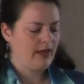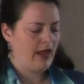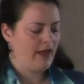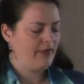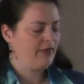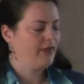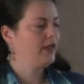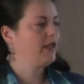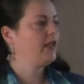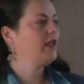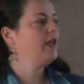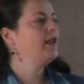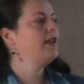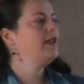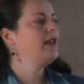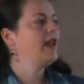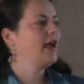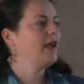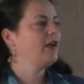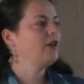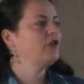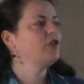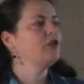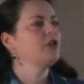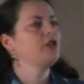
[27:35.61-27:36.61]
and the
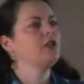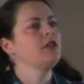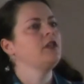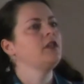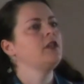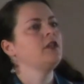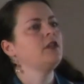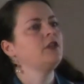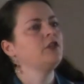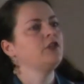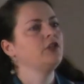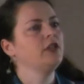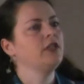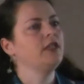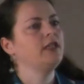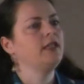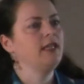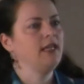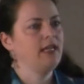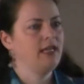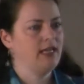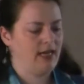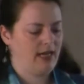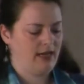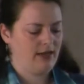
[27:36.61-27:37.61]
connection she
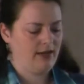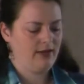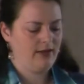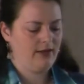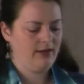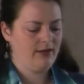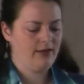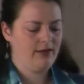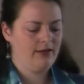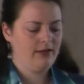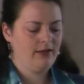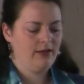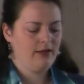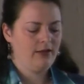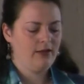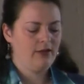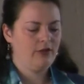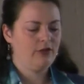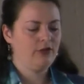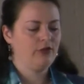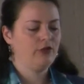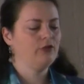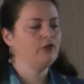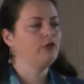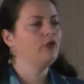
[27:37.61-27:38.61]
needed
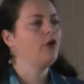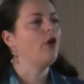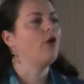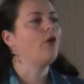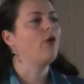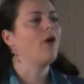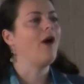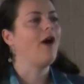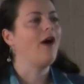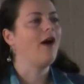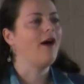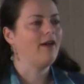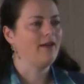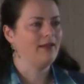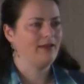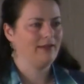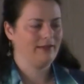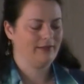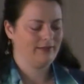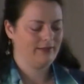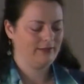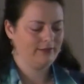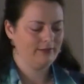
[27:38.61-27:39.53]
to go on.